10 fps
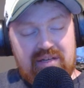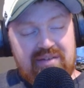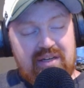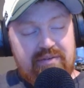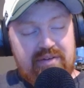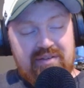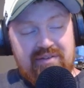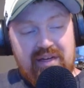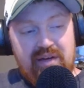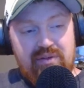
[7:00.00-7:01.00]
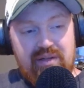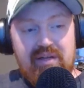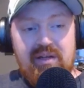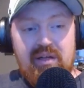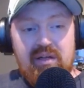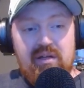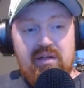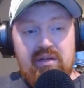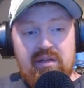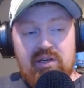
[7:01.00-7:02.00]
I said, if he can stay healthy,
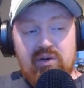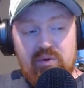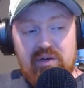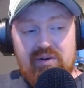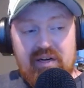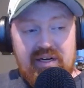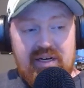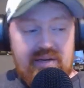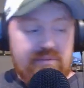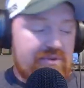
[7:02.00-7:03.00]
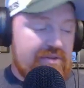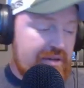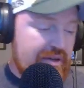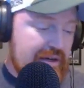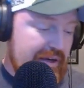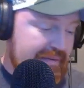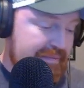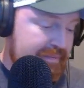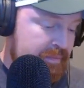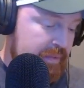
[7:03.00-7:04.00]
they're going to win a lot of games.
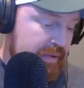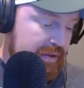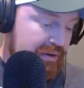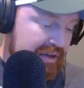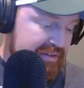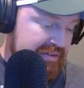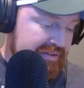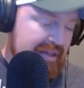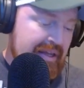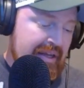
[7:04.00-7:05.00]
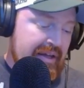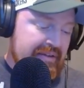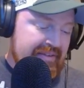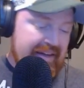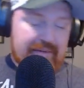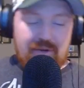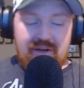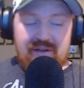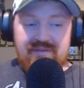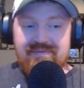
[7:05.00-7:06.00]
Their losses, Zach
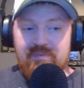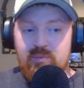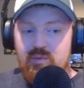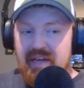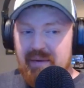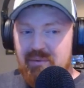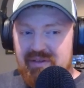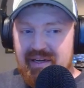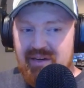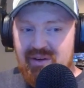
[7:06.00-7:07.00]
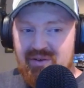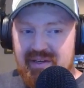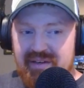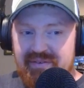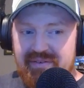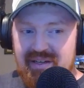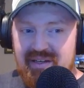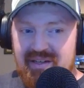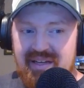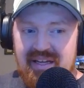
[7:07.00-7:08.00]
Moss, time will tell if
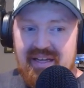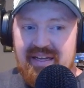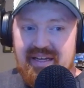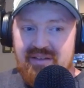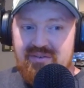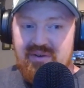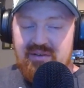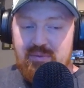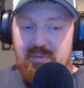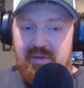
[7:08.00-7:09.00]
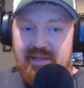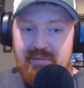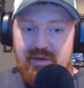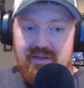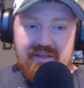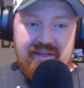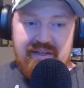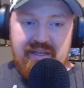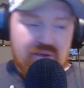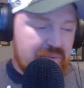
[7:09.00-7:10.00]
his loss will be that much. I
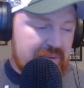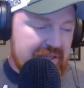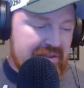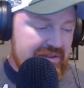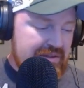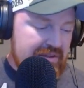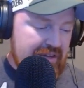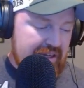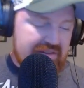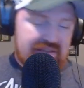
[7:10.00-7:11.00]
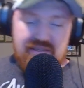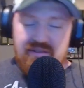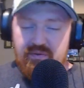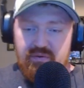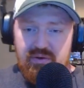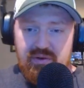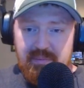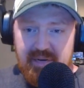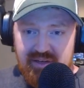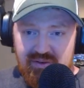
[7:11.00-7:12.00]
think he'll be a nice addition for the
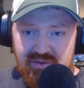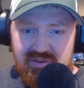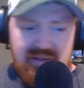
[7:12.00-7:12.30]
Bengals.